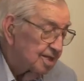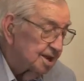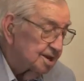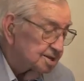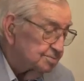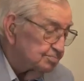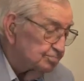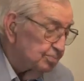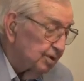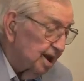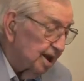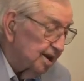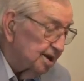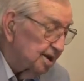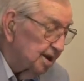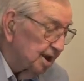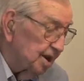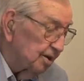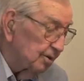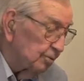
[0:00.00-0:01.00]
this
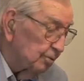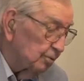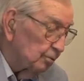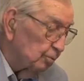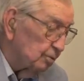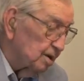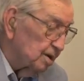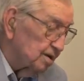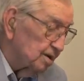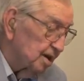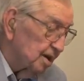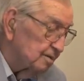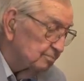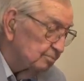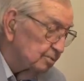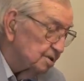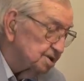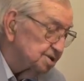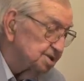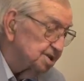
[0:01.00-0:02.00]
plane here
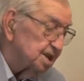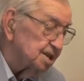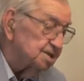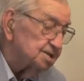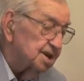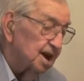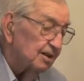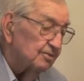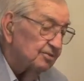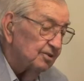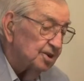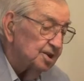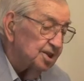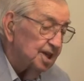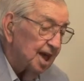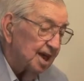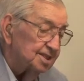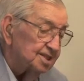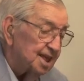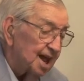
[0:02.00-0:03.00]
was discovered
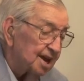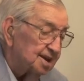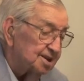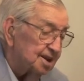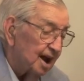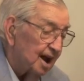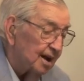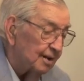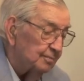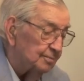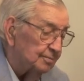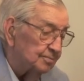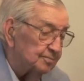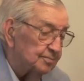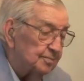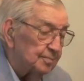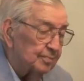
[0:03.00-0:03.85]
at that time.